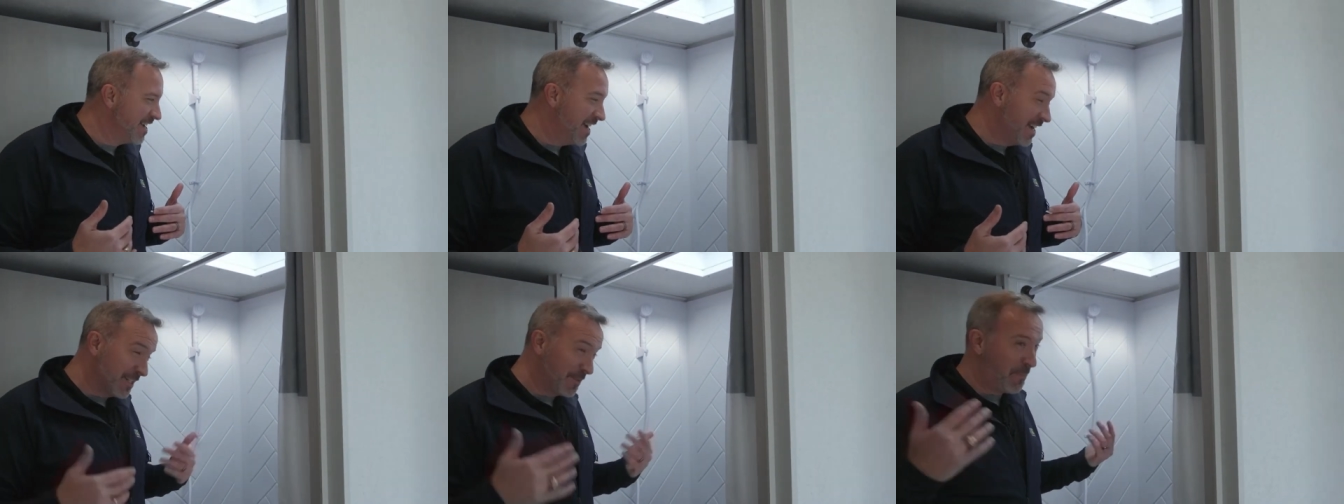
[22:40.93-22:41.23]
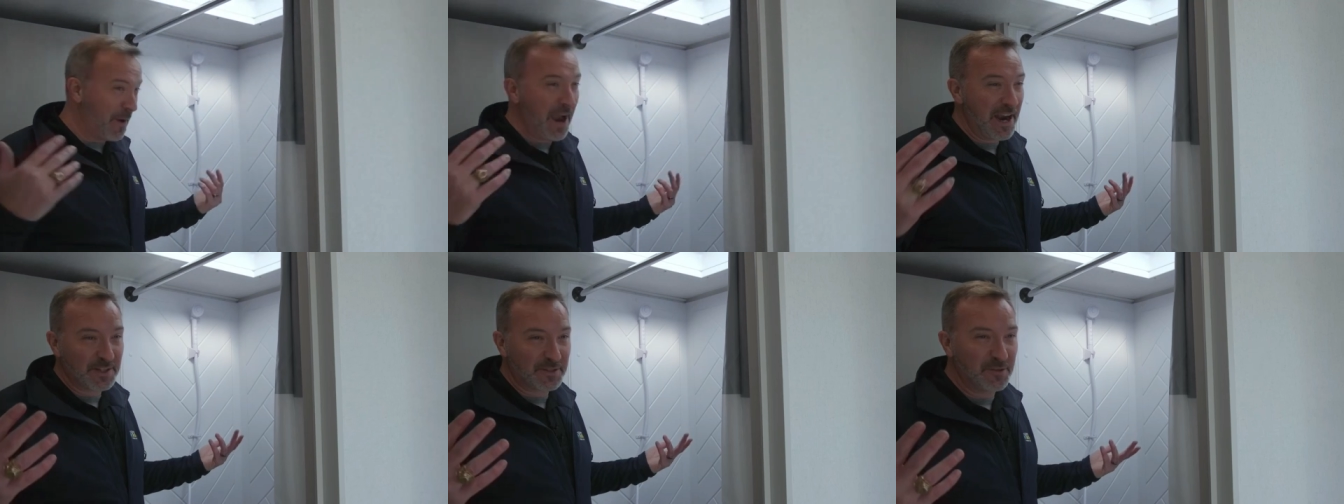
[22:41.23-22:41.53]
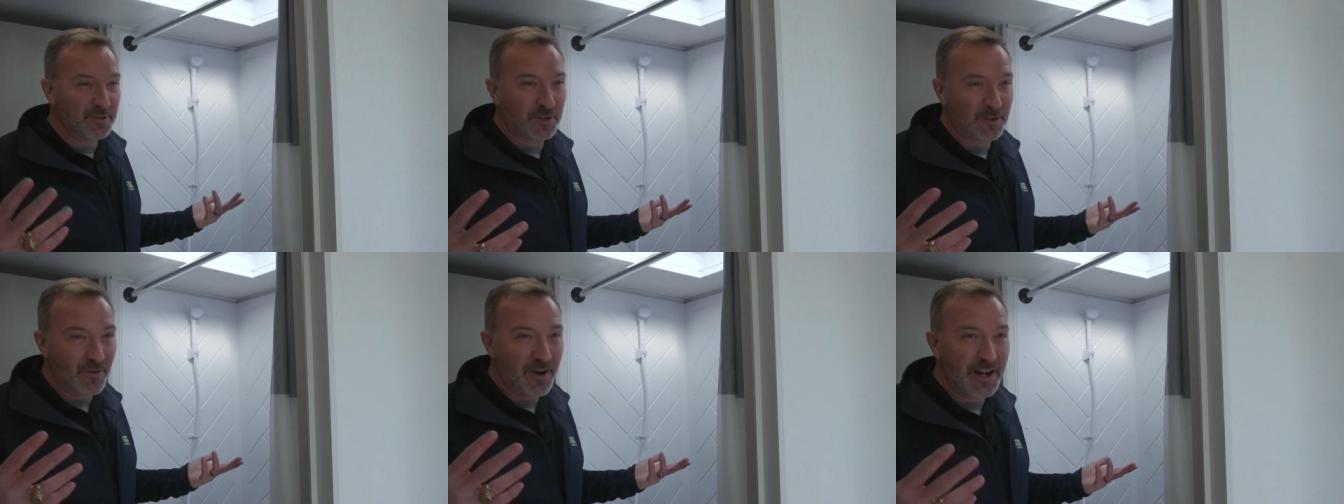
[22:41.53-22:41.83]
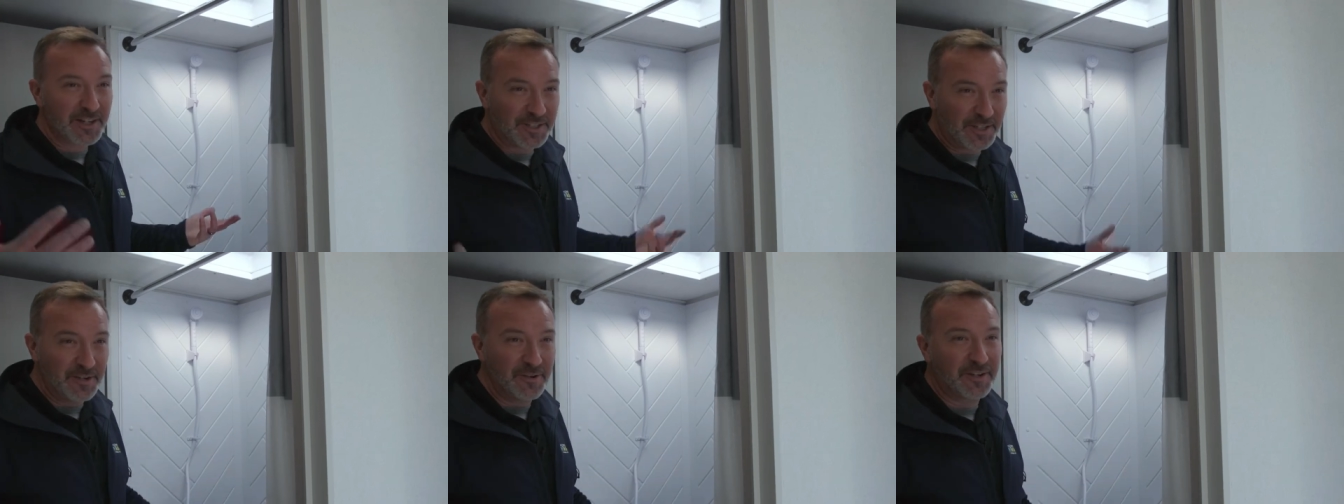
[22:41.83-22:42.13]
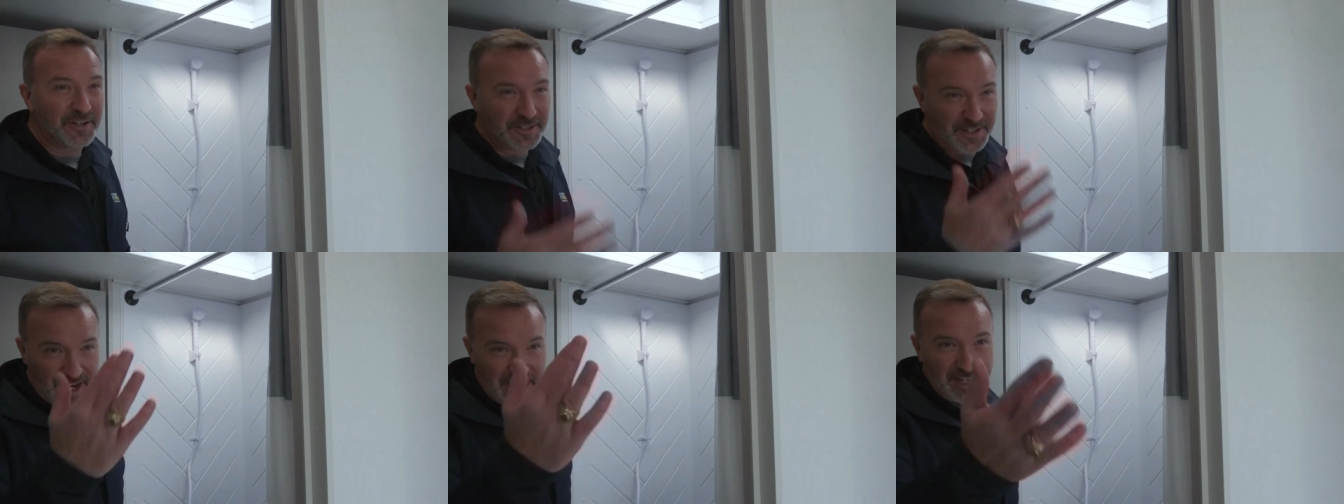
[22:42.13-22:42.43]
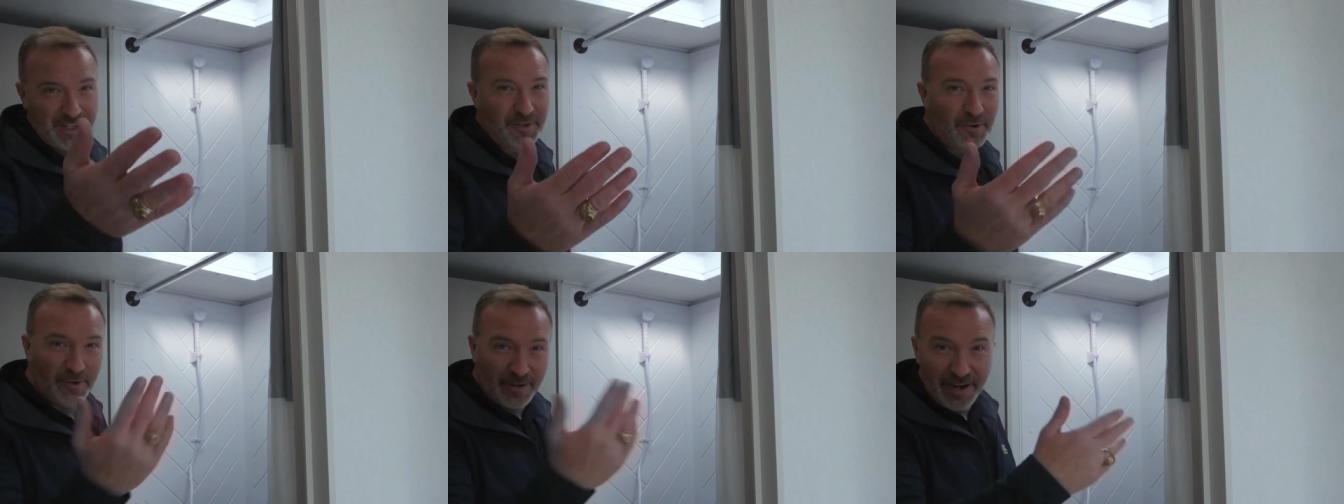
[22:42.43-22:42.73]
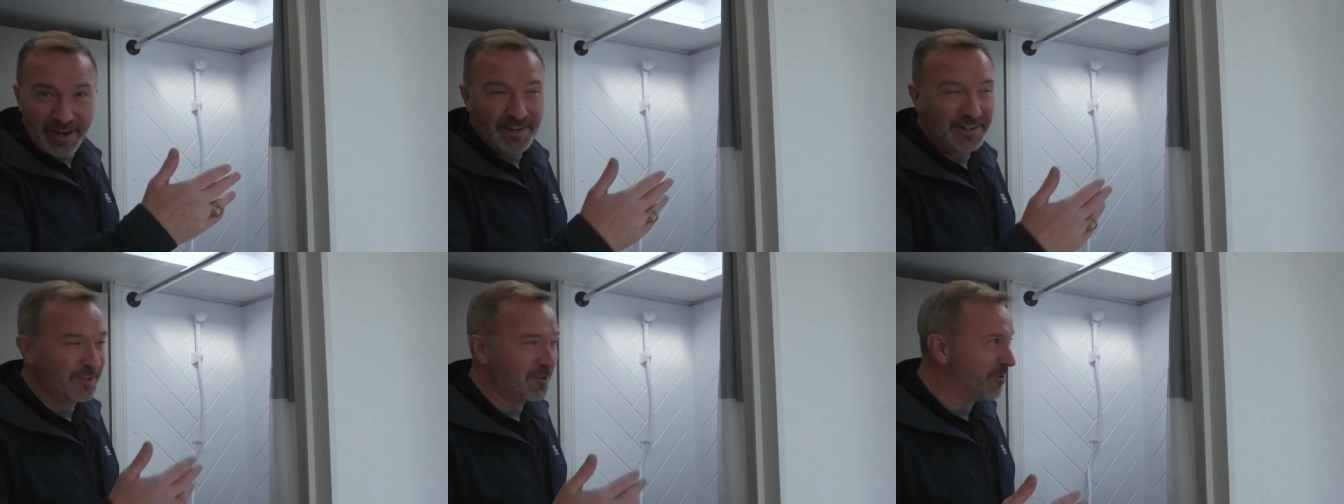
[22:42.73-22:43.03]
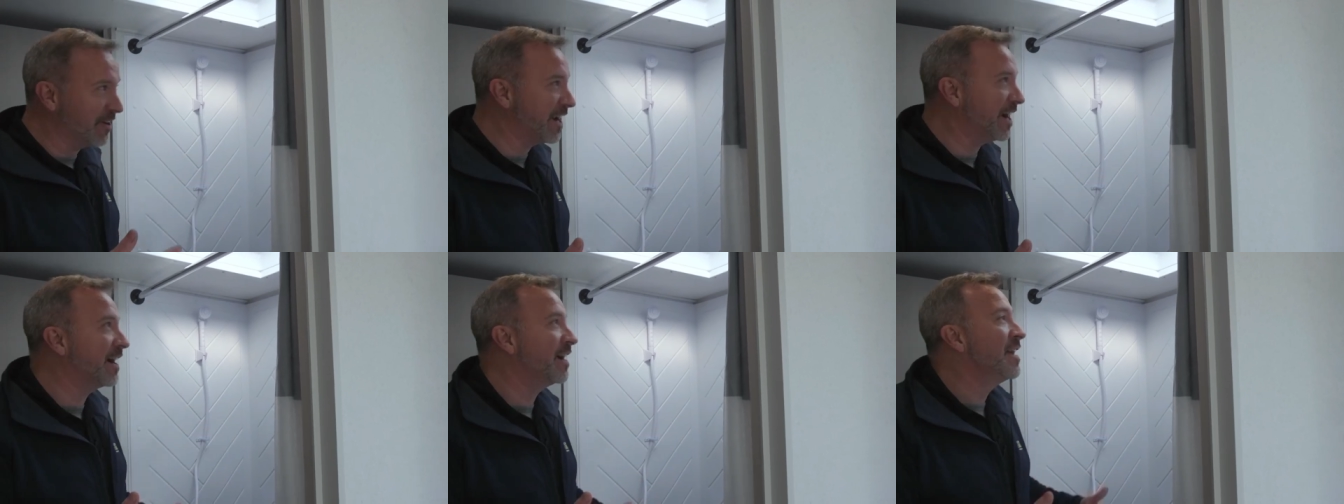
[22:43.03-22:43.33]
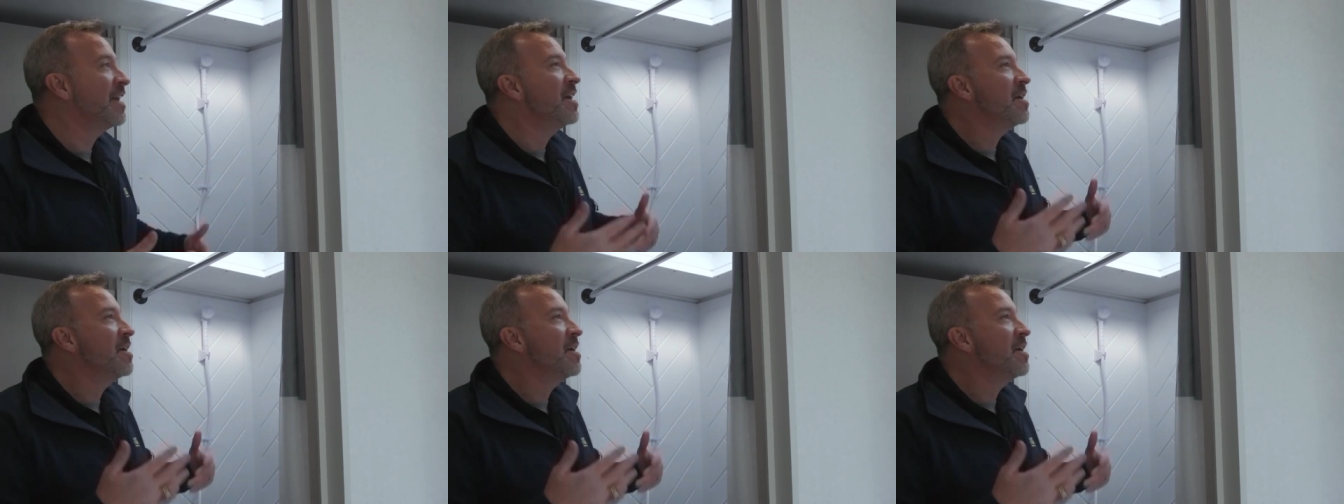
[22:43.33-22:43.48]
it's a pass-through garage too because you got a door there and a door there